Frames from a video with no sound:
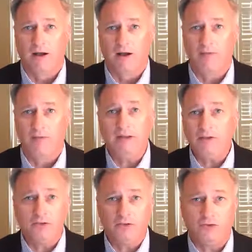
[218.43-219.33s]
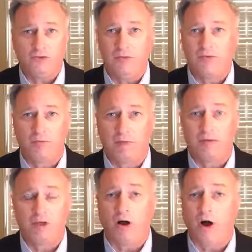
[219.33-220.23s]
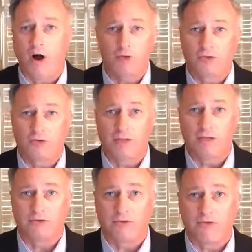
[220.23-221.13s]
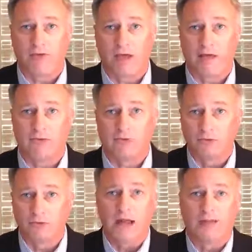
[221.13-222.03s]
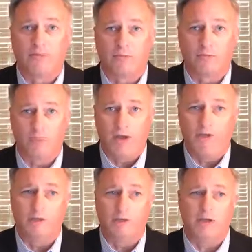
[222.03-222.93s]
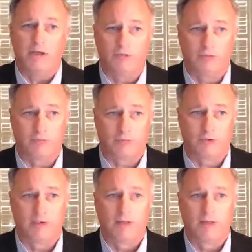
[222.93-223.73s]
And let's just say for a moment that all those complaints are well-founded. There's lots of ways that we need to improve.